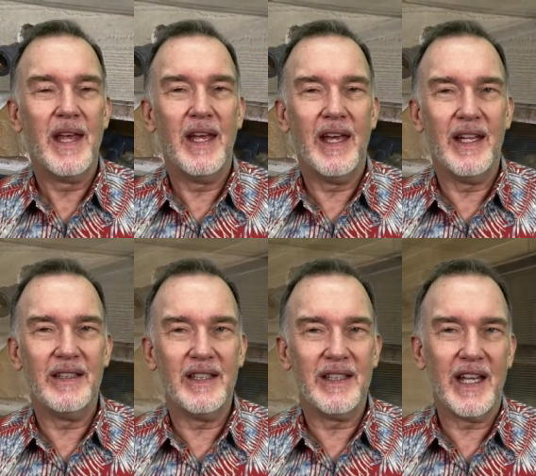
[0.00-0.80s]
And
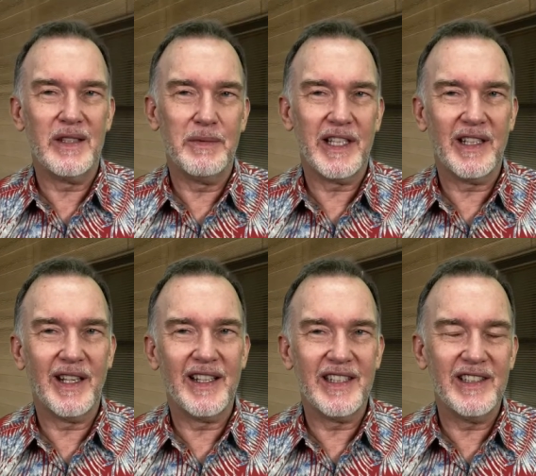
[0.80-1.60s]
uh, that'll make it a
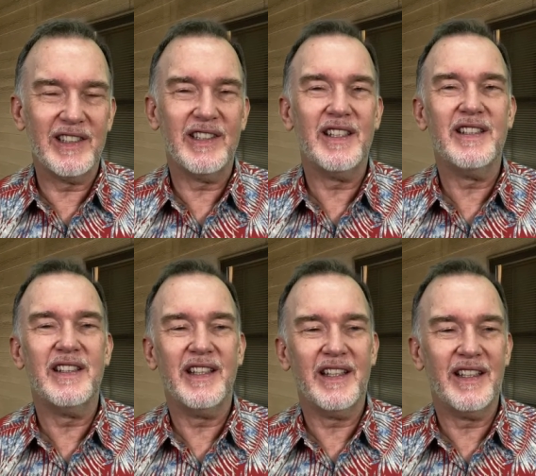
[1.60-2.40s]
lot easier.
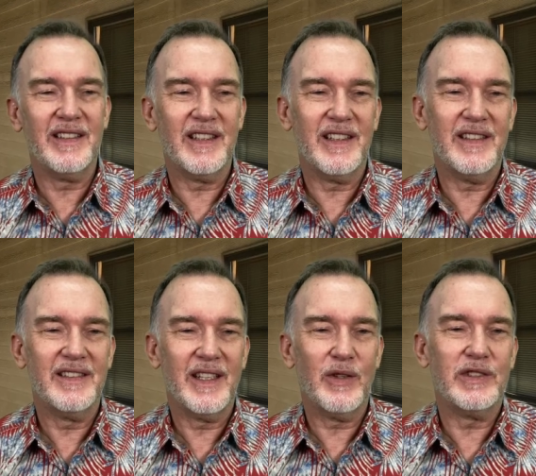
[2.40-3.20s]
And uh,
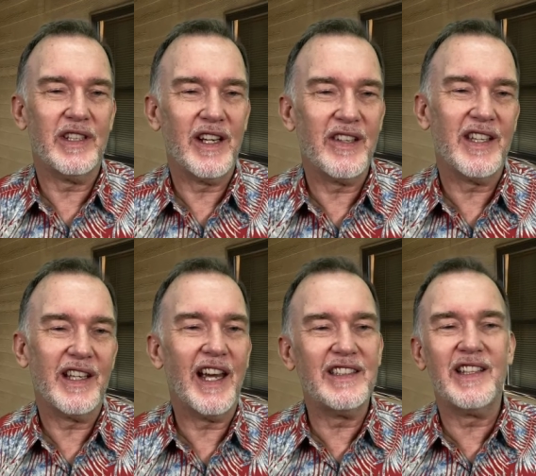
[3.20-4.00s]
that was another thing
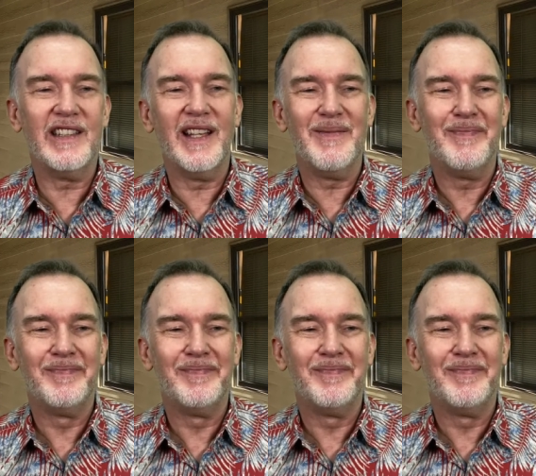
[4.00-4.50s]
had to get done.